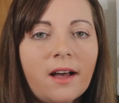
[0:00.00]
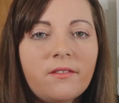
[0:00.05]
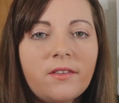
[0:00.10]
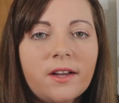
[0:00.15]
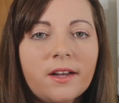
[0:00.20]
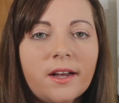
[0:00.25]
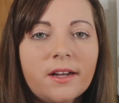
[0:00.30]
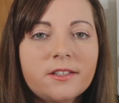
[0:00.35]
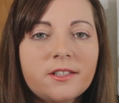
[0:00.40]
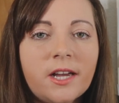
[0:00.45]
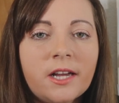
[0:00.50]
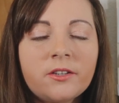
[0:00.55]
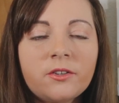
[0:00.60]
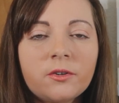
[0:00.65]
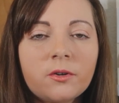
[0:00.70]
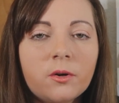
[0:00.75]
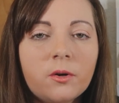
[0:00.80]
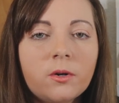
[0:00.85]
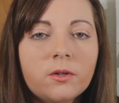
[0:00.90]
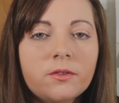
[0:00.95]
Having a ten
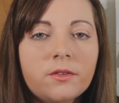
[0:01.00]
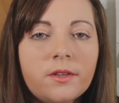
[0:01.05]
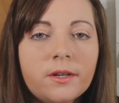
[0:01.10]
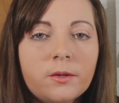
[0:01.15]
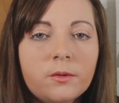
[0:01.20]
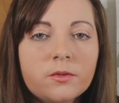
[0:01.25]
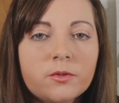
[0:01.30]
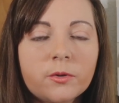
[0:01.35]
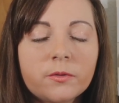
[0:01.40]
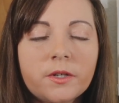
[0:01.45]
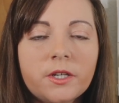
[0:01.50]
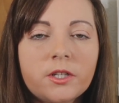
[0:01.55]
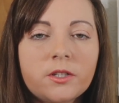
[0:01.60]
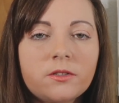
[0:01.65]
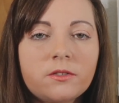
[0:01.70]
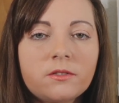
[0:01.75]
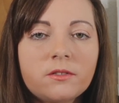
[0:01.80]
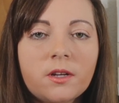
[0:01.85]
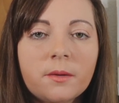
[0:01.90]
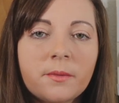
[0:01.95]
year old whose
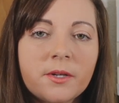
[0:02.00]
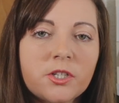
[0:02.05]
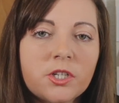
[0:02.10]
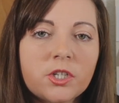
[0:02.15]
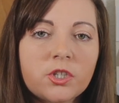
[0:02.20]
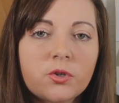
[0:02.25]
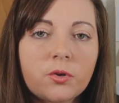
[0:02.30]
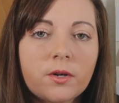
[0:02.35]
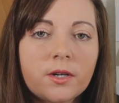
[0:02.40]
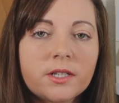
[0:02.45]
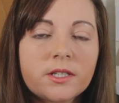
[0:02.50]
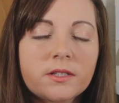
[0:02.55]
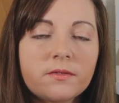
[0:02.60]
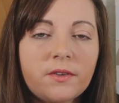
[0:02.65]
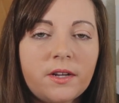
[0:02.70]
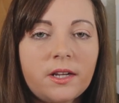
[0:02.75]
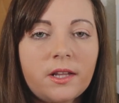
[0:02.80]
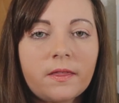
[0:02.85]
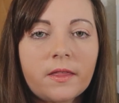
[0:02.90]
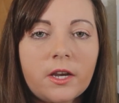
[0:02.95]
only commission chore is
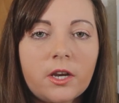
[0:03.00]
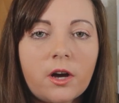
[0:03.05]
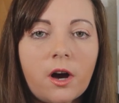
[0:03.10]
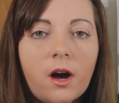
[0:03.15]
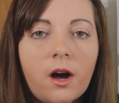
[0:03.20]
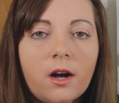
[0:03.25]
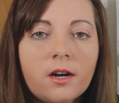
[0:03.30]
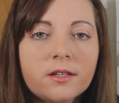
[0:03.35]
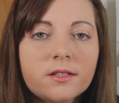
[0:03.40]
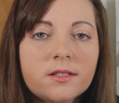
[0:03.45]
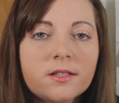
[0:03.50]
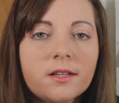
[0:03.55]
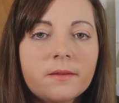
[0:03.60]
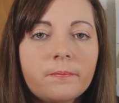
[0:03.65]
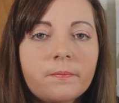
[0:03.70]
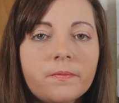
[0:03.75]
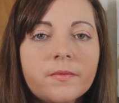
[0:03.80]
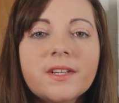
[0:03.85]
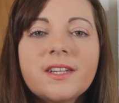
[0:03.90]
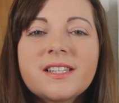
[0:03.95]
feeding the dogs
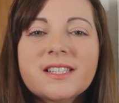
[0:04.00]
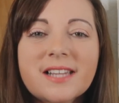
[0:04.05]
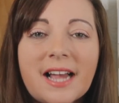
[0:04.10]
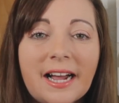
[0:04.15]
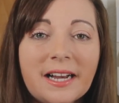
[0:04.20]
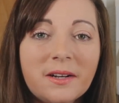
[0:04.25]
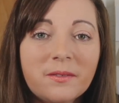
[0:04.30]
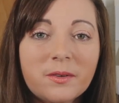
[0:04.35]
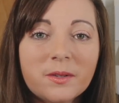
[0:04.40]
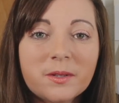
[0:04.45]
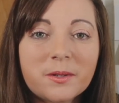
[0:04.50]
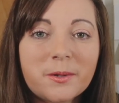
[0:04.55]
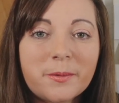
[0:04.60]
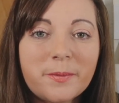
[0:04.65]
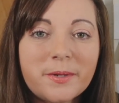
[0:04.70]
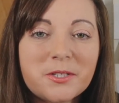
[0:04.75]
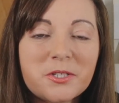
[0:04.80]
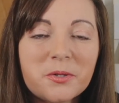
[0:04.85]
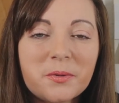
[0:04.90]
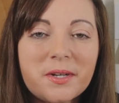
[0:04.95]
is kind of a
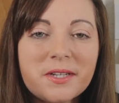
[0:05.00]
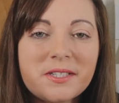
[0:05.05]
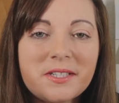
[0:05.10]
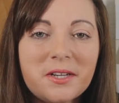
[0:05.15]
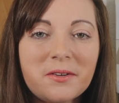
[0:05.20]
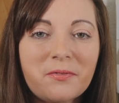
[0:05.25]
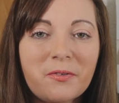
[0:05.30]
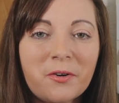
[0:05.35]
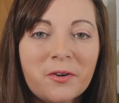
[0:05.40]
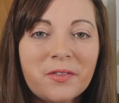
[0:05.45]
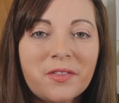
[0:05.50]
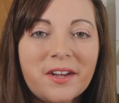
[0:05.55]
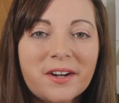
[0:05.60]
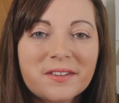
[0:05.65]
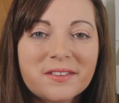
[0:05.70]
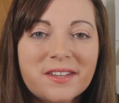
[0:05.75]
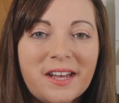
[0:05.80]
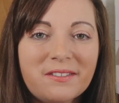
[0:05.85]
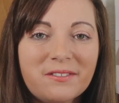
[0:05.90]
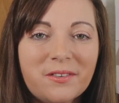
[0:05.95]
little bit too easy for
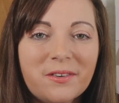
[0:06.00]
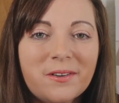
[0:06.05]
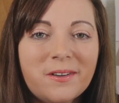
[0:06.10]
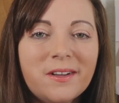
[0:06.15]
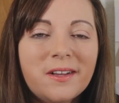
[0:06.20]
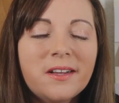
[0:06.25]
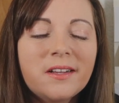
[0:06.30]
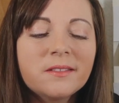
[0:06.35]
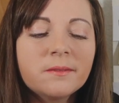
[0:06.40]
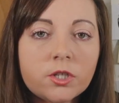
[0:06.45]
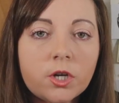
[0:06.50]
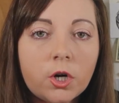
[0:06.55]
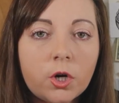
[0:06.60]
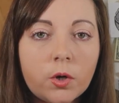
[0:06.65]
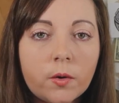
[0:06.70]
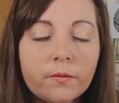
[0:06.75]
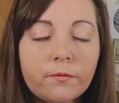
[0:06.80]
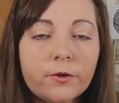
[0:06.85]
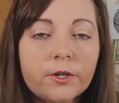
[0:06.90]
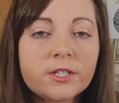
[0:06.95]
their level.
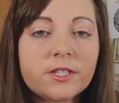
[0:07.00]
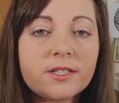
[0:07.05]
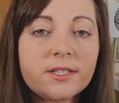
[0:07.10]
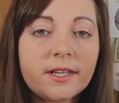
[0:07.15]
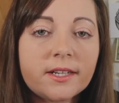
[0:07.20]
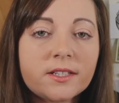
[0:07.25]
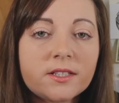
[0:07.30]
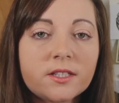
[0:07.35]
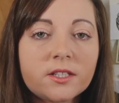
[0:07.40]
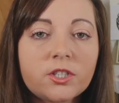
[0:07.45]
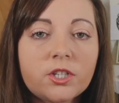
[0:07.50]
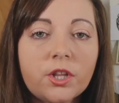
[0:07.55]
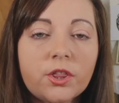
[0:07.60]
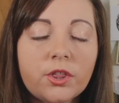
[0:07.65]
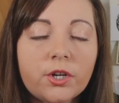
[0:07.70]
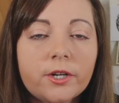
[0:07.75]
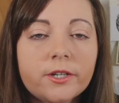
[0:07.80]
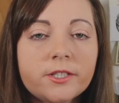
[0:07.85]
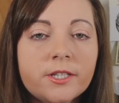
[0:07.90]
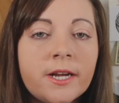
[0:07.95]
So for six
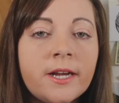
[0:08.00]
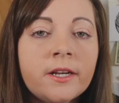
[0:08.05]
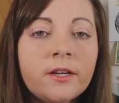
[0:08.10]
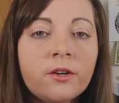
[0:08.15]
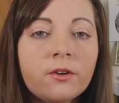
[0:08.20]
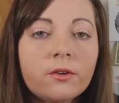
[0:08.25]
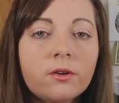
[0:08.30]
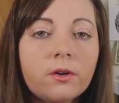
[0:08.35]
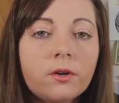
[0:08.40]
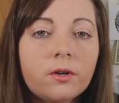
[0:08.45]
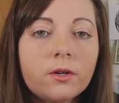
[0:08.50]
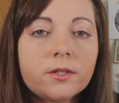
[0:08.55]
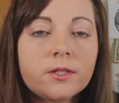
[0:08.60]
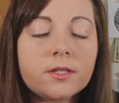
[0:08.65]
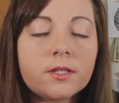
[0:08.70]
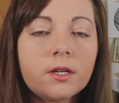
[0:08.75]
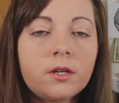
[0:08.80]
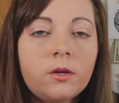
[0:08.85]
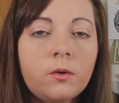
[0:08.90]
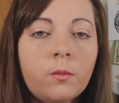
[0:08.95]
to thirteen year
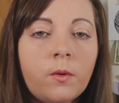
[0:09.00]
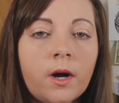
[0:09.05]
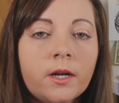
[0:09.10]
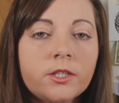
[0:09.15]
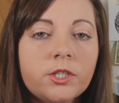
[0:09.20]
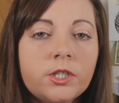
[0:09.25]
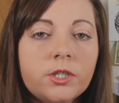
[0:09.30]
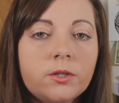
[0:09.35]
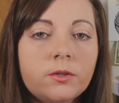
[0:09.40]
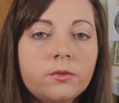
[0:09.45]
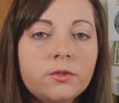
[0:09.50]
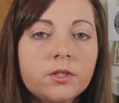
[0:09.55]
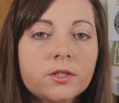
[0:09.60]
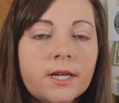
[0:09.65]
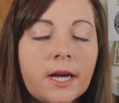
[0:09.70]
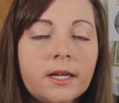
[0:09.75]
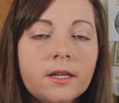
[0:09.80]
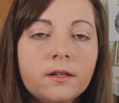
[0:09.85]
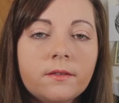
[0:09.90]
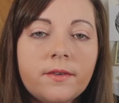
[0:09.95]
olds, you want to
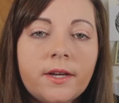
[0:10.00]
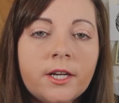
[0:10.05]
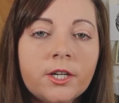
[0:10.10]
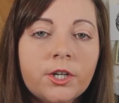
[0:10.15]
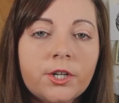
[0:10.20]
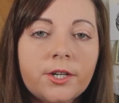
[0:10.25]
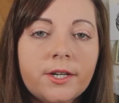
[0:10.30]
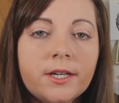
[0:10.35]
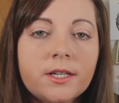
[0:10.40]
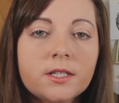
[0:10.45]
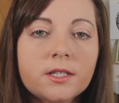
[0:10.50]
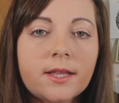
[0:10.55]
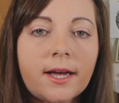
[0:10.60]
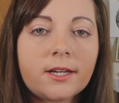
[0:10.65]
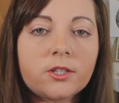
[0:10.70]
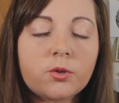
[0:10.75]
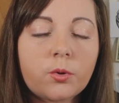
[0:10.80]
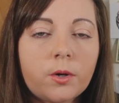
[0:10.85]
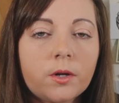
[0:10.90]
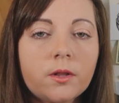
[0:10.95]
just kind of increase
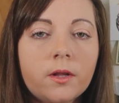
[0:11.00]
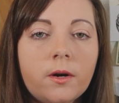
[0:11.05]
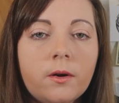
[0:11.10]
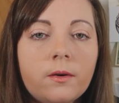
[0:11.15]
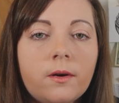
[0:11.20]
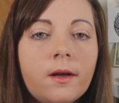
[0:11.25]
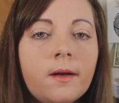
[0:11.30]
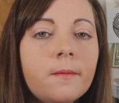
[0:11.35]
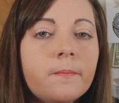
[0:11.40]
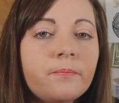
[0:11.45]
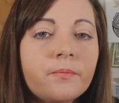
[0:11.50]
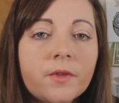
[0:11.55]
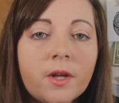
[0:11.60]
that chore load